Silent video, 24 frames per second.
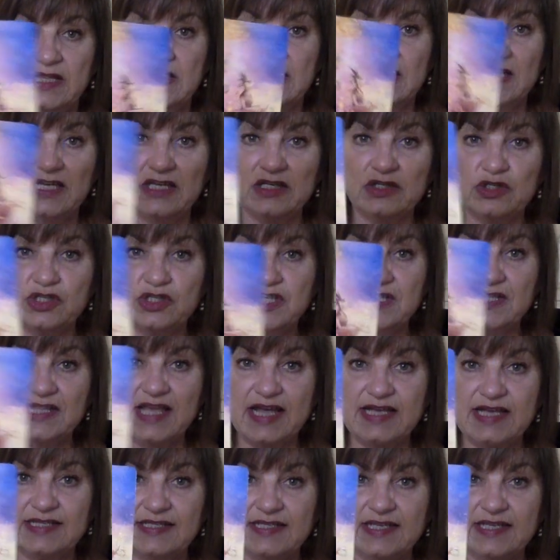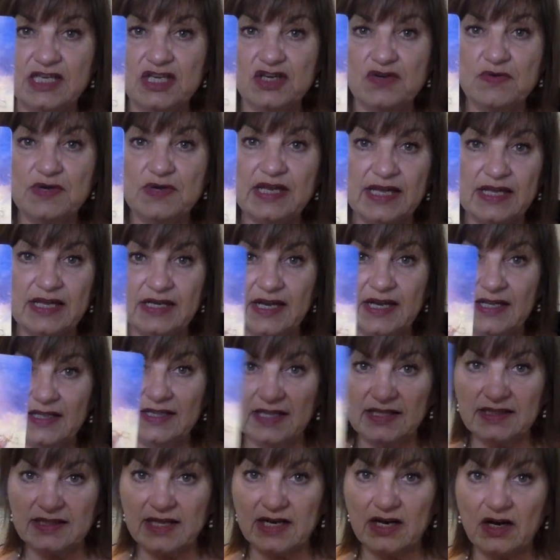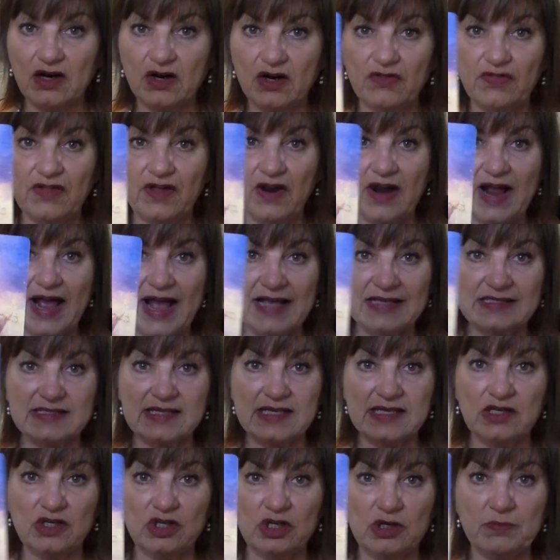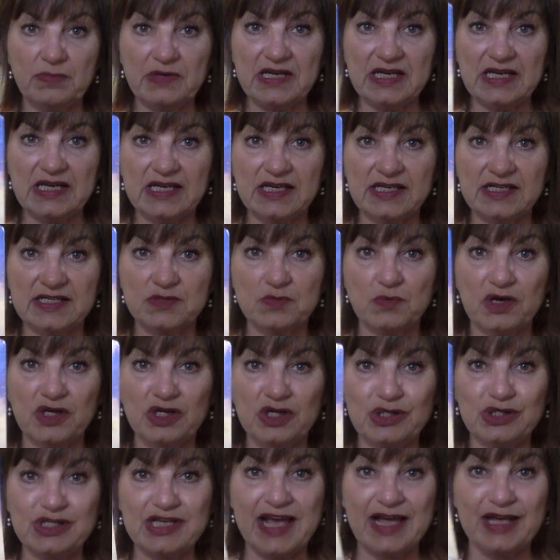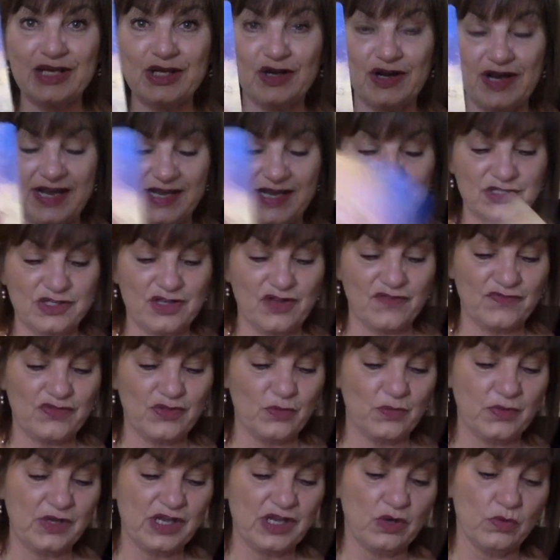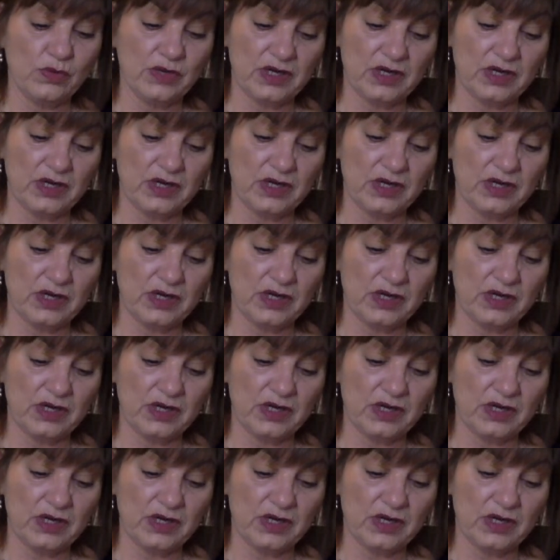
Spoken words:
The energy they see you in and that they're asking you to be in is where you take your hands off the wheel.